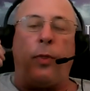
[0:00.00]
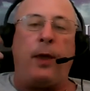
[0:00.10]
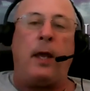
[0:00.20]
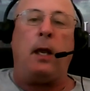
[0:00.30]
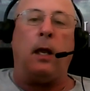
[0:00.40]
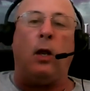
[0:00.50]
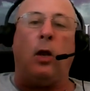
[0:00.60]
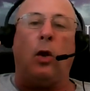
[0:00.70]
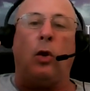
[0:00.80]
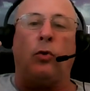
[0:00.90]
the
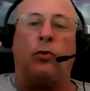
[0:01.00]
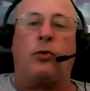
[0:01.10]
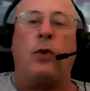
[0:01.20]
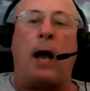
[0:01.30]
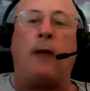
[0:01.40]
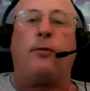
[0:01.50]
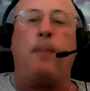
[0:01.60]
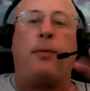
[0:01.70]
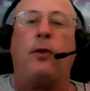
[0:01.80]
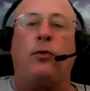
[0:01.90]
Yass
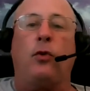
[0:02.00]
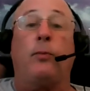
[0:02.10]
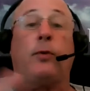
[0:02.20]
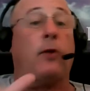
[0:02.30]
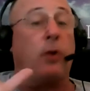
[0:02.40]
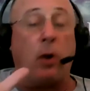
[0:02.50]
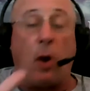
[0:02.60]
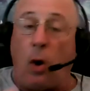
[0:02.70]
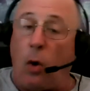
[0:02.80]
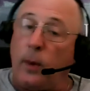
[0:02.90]
Method Zoom session
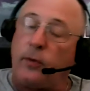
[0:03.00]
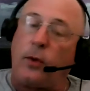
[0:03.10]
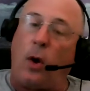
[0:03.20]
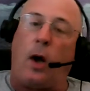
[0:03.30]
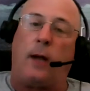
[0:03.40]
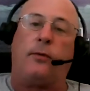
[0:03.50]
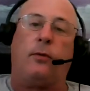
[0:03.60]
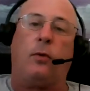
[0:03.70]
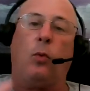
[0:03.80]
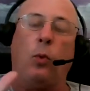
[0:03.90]
always
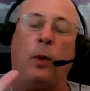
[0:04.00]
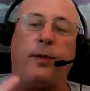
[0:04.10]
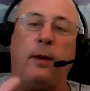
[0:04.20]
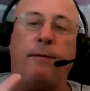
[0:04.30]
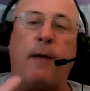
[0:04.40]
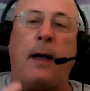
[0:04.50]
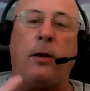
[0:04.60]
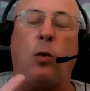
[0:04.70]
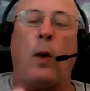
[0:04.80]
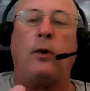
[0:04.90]
starts with an
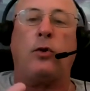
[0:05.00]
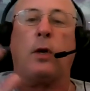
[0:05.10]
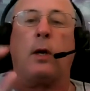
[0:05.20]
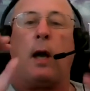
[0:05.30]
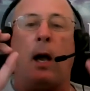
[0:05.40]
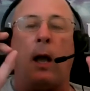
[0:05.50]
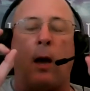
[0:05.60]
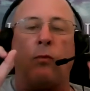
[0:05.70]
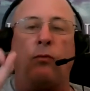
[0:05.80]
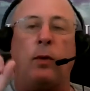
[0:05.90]
evaluation. I
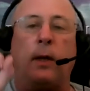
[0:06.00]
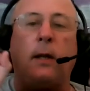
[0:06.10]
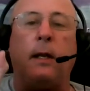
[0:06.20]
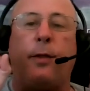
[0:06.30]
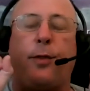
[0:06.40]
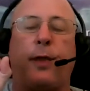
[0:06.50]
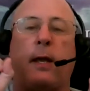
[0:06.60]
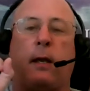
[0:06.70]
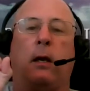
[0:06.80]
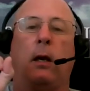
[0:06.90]
really
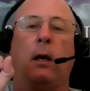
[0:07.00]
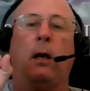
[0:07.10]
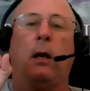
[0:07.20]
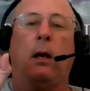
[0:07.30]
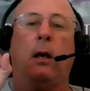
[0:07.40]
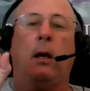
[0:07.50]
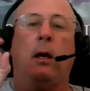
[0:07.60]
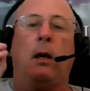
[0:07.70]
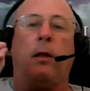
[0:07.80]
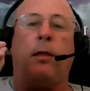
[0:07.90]
think
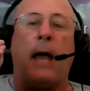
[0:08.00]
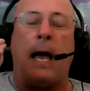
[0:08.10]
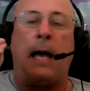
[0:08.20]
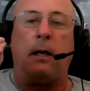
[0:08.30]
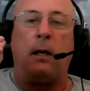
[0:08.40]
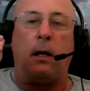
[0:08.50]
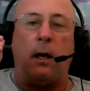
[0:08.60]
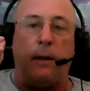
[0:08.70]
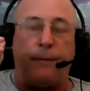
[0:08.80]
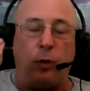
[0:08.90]
that
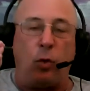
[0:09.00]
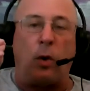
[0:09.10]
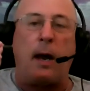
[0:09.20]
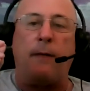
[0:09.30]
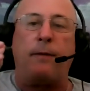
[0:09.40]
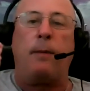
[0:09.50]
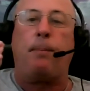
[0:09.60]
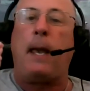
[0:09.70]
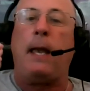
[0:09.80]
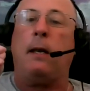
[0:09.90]
if you're having
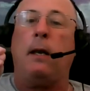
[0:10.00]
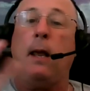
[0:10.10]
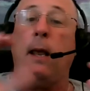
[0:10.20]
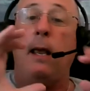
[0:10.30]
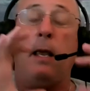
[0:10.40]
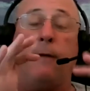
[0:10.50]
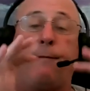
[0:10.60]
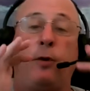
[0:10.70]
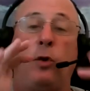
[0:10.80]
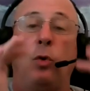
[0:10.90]
pain,
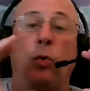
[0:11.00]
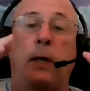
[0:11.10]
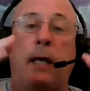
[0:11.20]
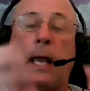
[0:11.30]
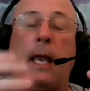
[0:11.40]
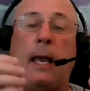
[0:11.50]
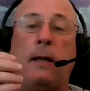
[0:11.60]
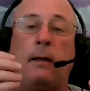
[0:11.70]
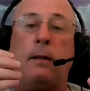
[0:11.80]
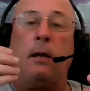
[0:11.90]
if you
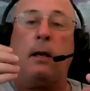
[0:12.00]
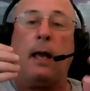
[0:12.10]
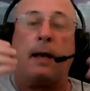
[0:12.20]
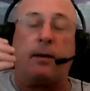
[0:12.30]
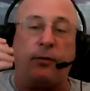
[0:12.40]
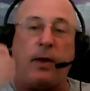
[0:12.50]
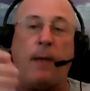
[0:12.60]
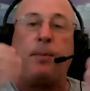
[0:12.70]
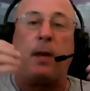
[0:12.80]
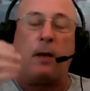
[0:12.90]
can't
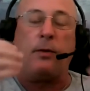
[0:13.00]
accept and